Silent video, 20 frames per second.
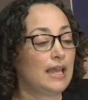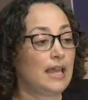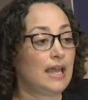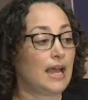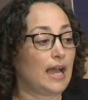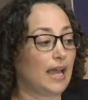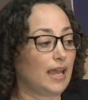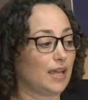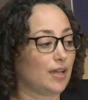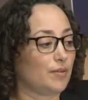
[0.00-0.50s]

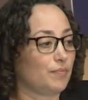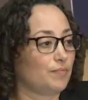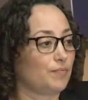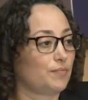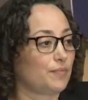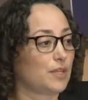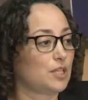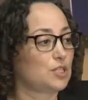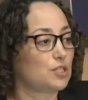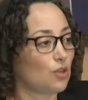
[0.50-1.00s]
I am
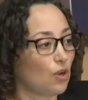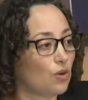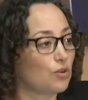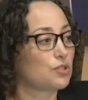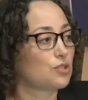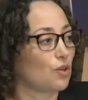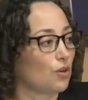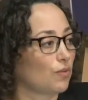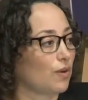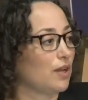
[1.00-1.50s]
so,
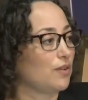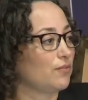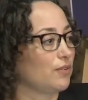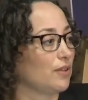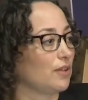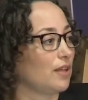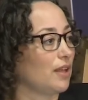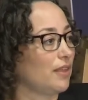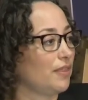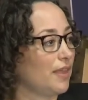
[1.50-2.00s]
so
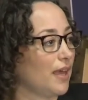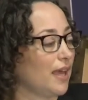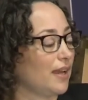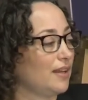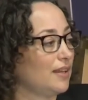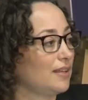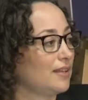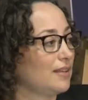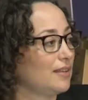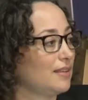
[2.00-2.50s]
grateful that
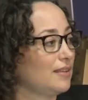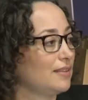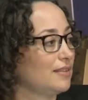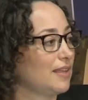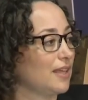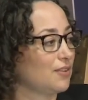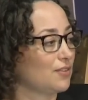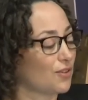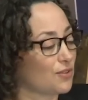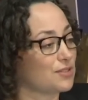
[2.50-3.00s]

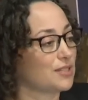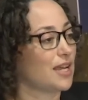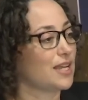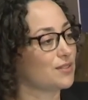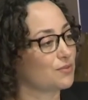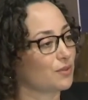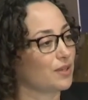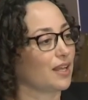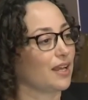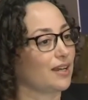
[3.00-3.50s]
those
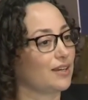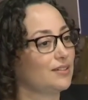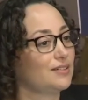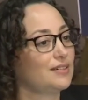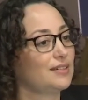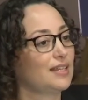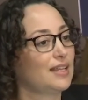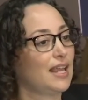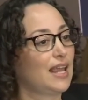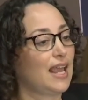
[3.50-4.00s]
signs were there,
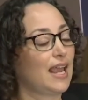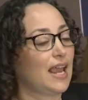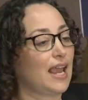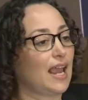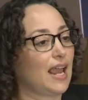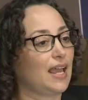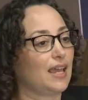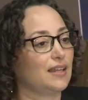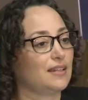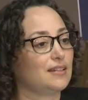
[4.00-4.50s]

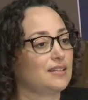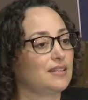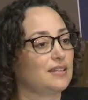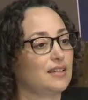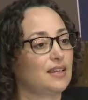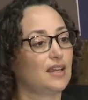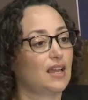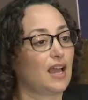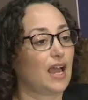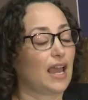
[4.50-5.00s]
and
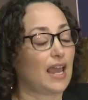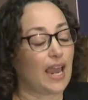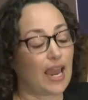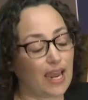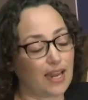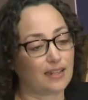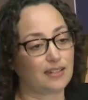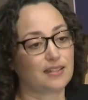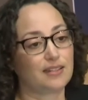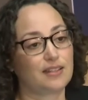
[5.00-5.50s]
I
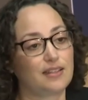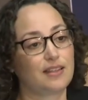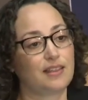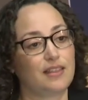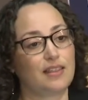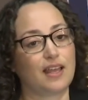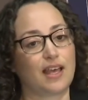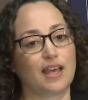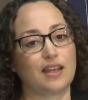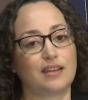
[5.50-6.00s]
hate
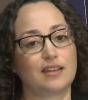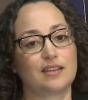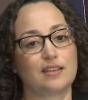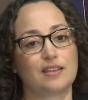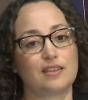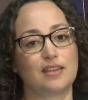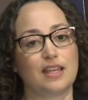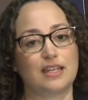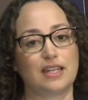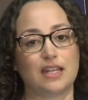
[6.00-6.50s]
that
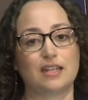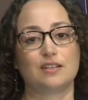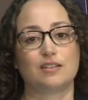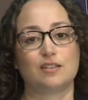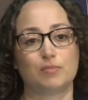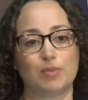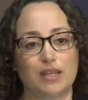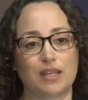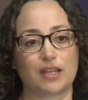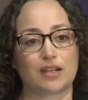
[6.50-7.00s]
they needed to
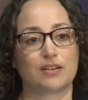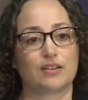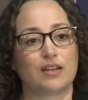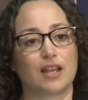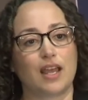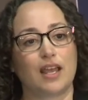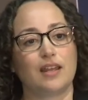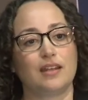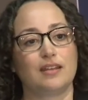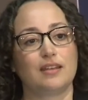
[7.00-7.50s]
be there,
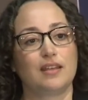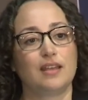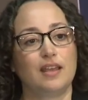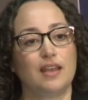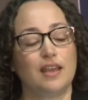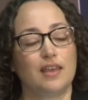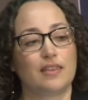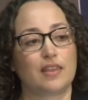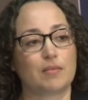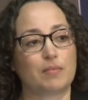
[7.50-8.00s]
and
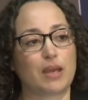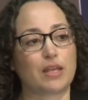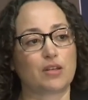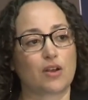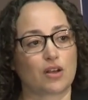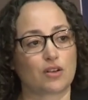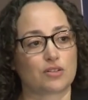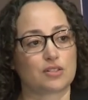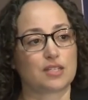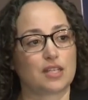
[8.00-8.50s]
that my
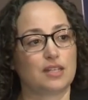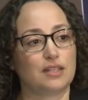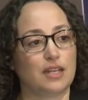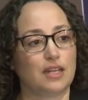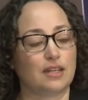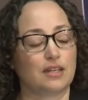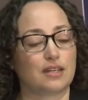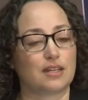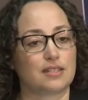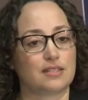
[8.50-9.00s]
daughters
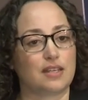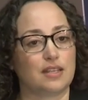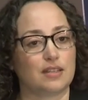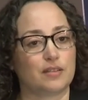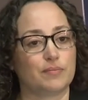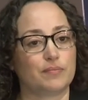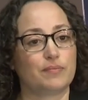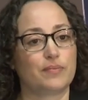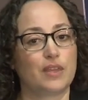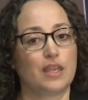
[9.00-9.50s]
needed to see
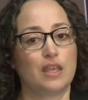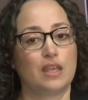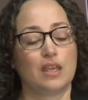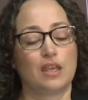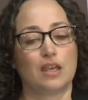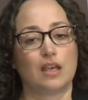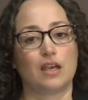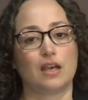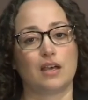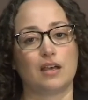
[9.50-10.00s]
them,
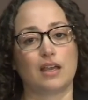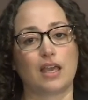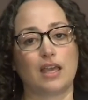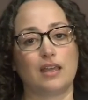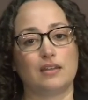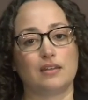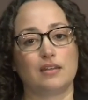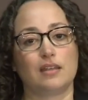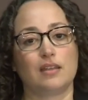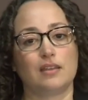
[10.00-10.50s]

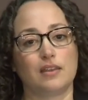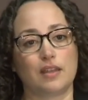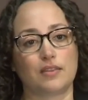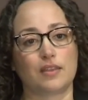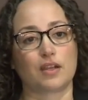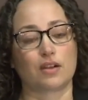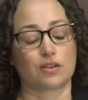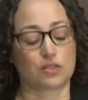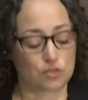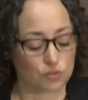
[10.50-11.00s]
and that
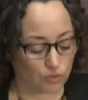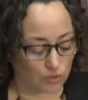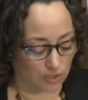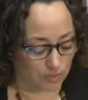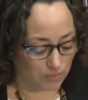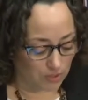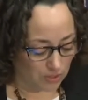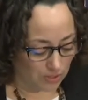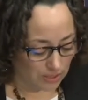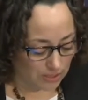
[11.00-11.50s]
their school
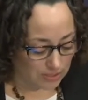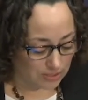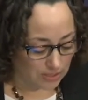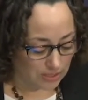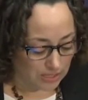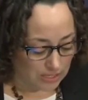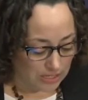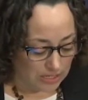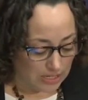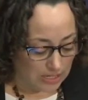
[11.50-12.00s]
communities
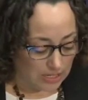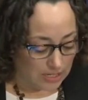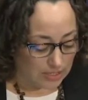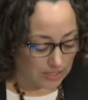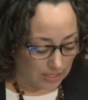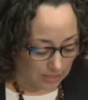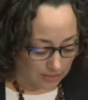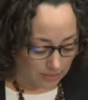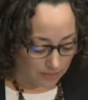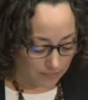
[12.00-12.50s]

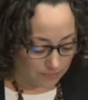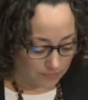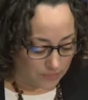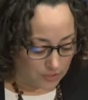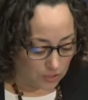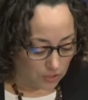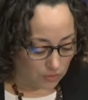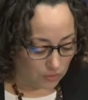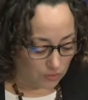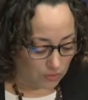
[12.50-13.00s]
needed them.
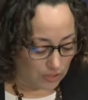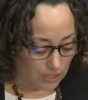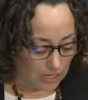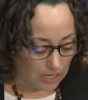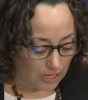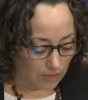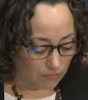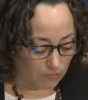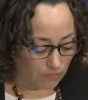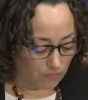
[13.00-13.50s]
So
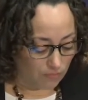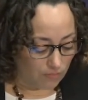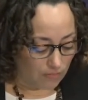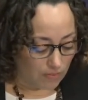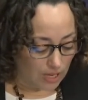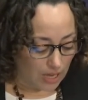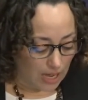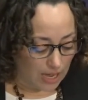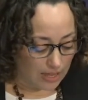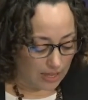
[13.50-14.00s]

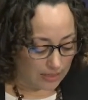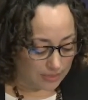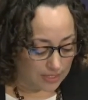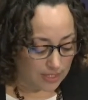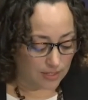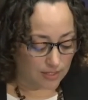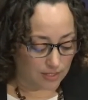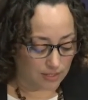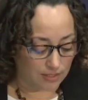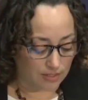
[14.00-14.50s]
I
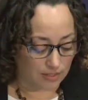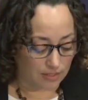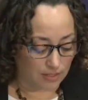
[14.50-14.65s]
think